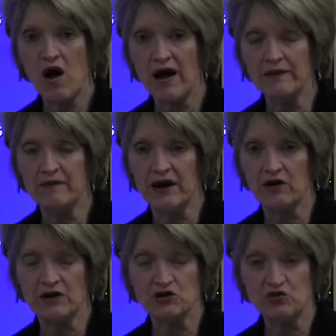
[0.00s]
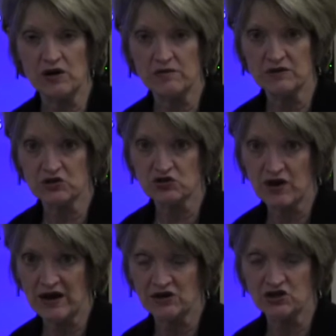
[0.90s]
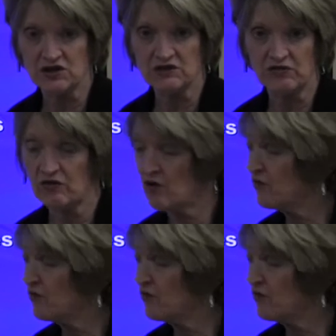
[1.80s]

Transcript: primary treatment strategies for